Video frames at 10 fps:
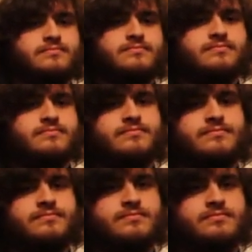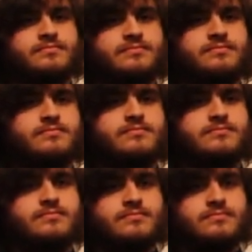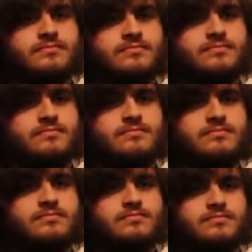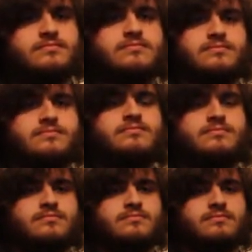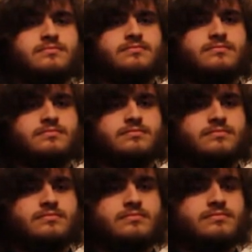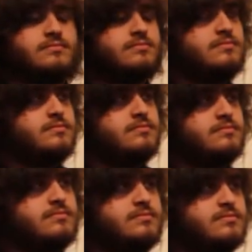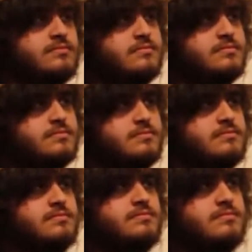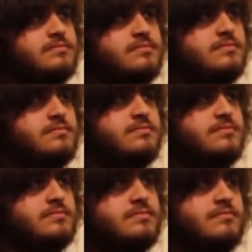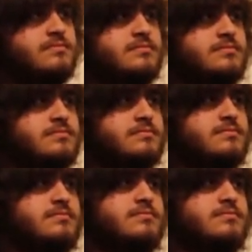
No words are spoken by the person on screen.